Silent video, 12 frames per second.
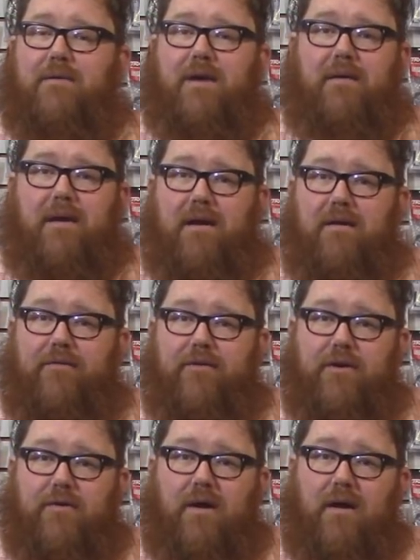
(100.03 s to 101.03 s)
great radio for
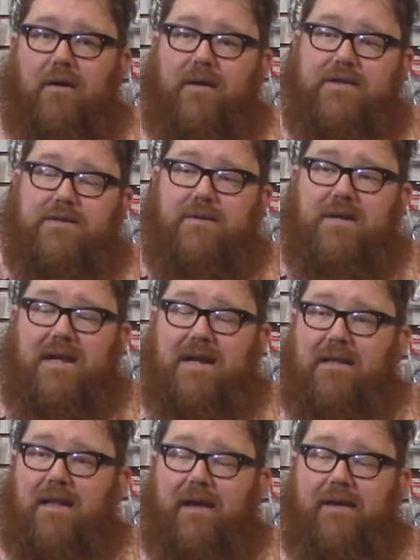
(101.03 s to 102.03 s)
your crawler unless you
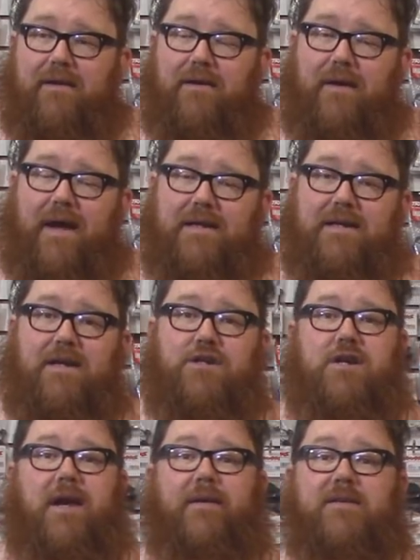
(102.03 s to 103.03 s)
need, like, 18
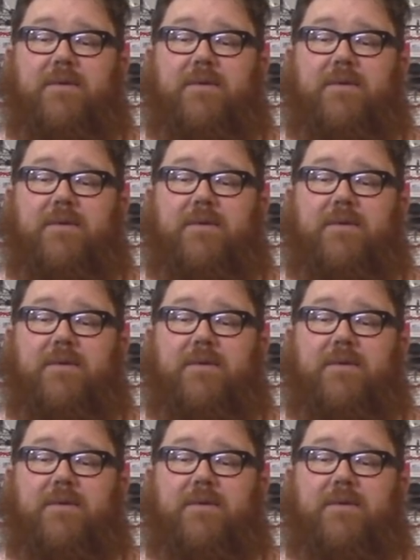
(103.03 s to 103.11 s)
channels.